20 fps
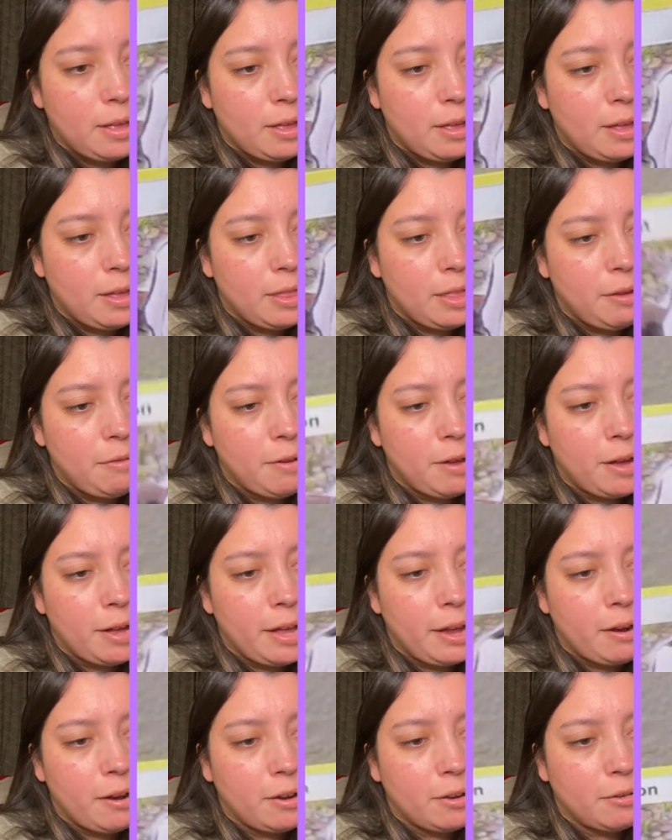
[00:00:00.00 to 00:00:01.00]
I think we got
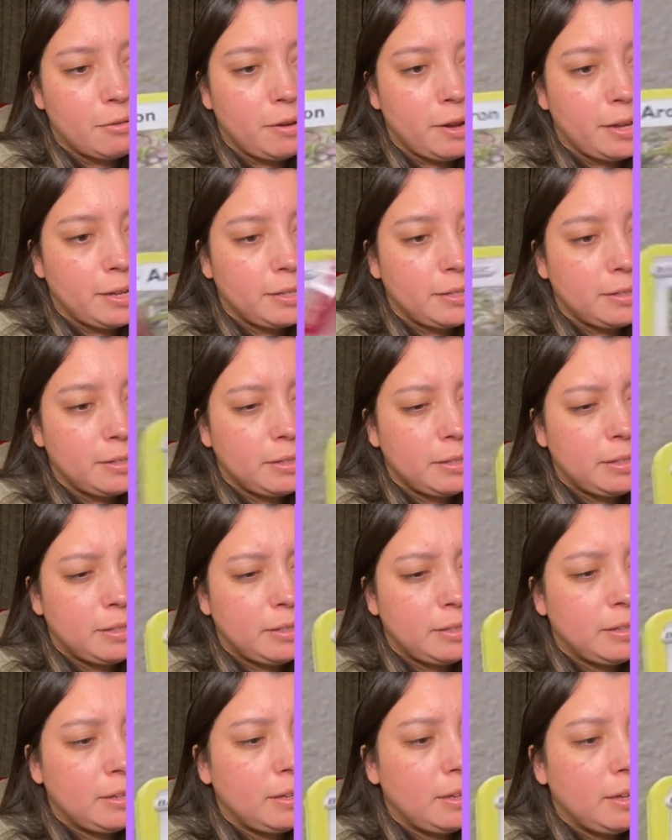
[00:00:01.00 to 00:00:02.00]
Aeron
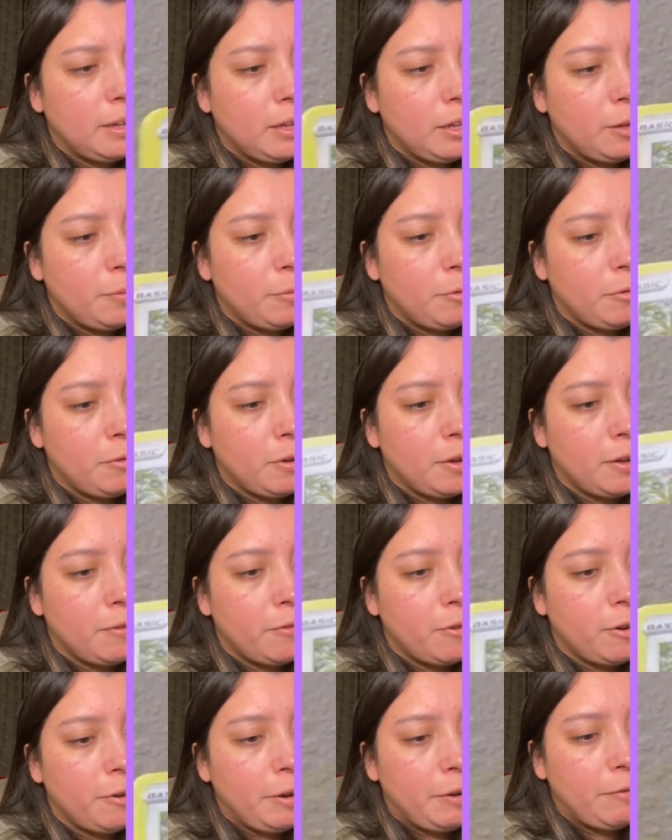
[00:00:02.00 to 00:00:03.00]
twice. We go
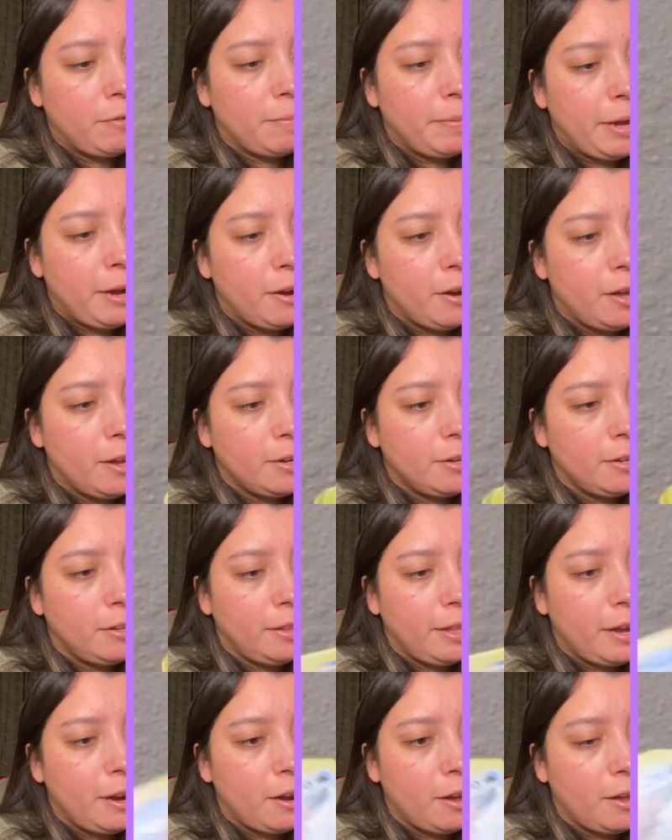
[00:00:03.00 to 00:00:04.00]
from Aeron to
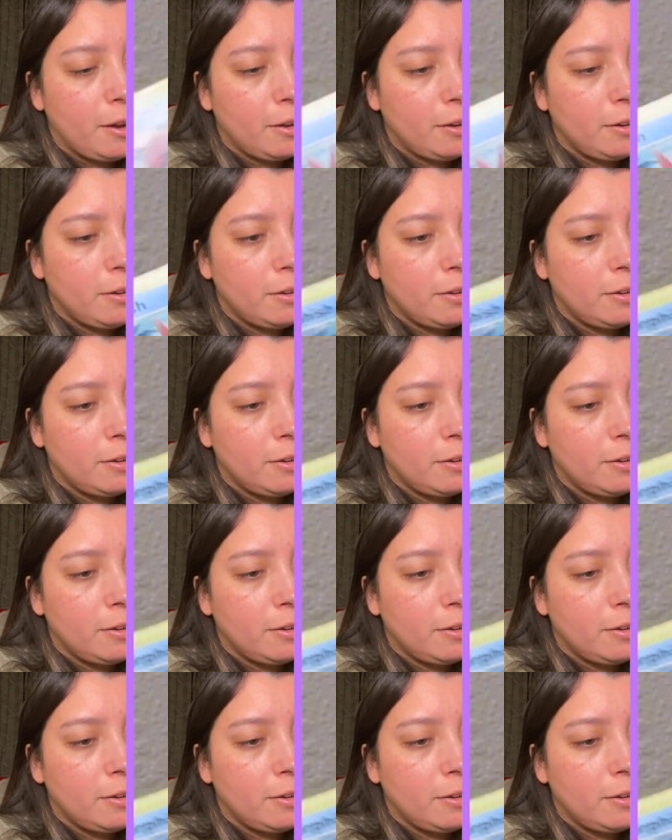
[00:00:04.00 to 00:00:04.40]
Lairon.